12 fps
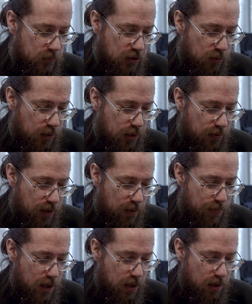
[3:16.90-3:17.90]
So we're going to
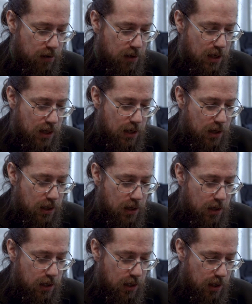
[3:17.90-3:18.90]
type that in.
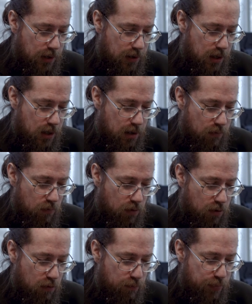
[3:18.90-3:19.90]
And then we'll
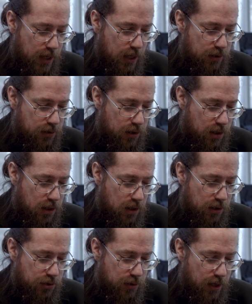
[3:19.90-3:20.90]
go back to the
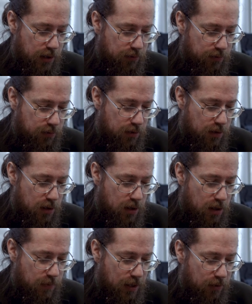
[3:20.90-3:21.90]
contract
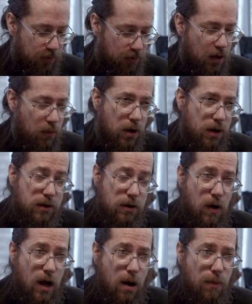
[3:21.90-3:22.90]
because it's going to want to
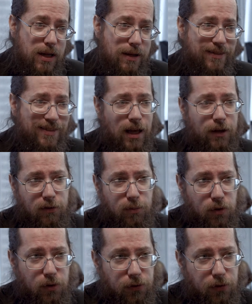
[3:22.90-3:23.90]
know how many
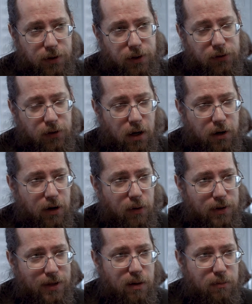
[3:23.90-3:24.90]
decimals are in this
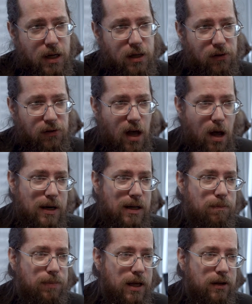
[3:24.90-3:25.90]
contract. What that means is how
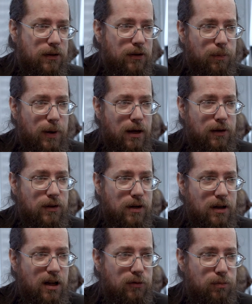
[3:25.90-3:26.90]
many places past the
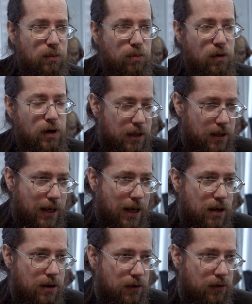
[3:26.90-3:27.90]
decimal point
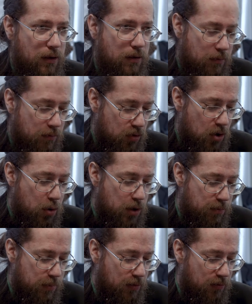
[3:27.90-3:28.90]
can this
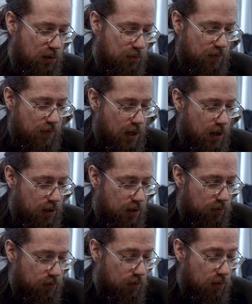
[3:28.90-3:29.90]
token be subdivided
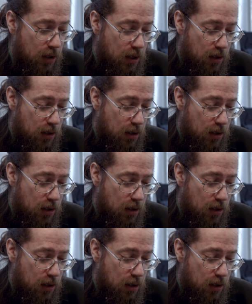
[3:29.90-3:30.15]
into.